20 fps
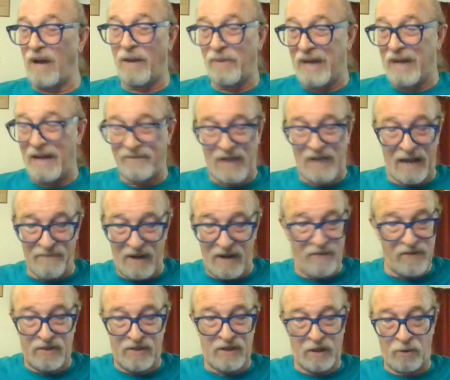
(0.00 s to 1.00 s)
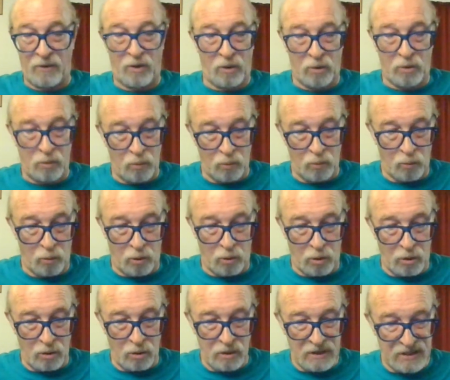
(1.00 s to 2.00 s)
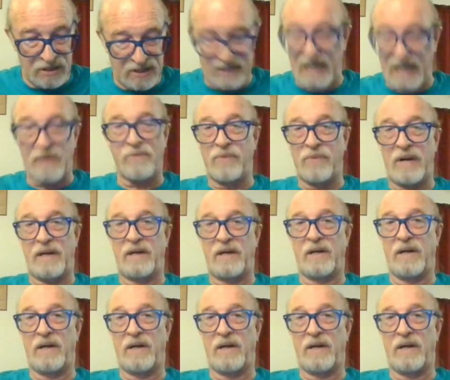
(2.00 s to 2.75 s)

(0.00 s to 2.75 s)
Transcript: I would have to have everything set and ready